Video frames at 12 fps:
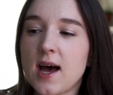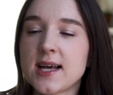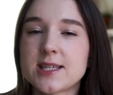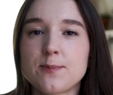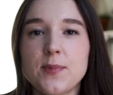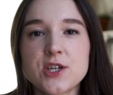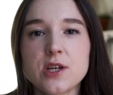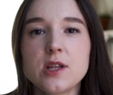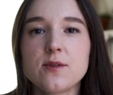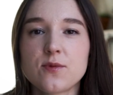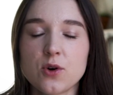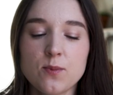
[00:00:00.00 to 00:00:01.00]

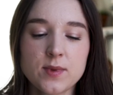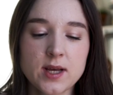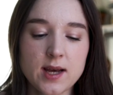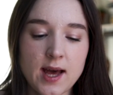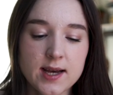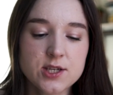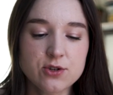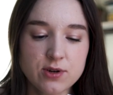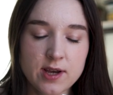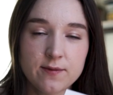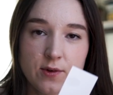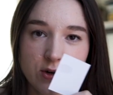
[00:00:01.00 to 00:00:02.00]
especially from the
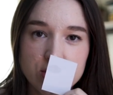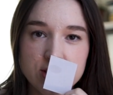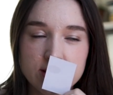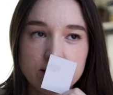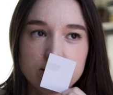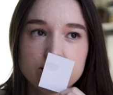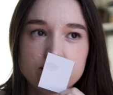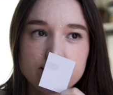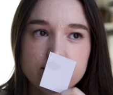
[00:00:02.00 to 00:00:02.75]
Extrait version.